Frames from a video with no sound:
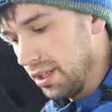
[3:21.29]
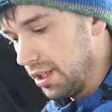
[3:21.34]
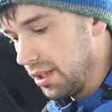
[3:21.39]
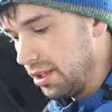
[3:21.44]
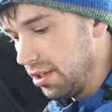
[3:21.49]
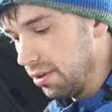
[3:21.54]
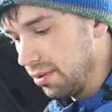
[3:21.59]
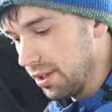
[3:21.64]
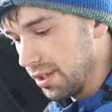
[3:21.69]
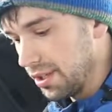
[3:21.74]

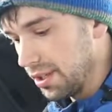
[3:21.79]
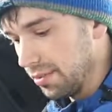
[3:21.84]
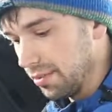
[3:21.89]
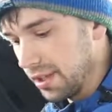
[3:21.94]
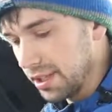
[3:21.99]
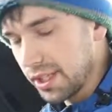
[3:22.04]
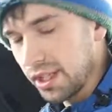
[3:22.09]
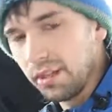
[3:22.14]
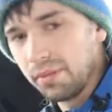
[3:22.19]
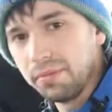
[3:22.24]
You don't want something
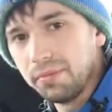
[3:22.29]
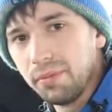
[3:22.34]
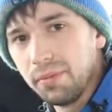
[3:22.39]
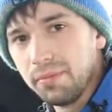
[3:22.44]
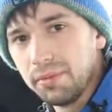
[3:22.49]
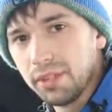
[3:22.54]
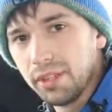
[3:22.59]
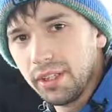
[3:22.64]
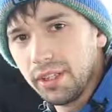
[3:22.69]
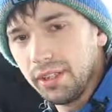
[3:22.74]
that's going to
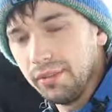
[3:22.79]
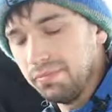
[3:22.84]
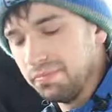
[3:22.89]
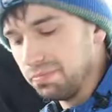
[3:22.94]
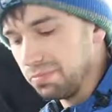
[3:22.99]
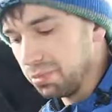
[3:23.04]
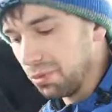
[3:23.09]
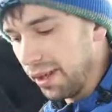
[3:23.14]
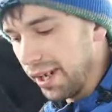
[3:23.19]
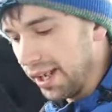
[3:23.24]
flimsily
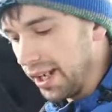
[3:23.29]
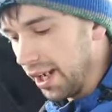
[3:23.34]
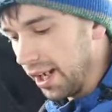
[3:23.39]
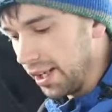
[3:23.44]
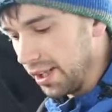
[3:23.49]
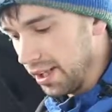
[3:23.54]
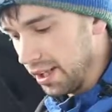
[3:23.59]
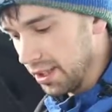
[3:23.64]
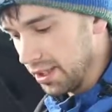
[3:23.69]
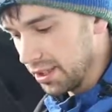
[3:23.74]
break
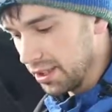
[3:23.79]
on you.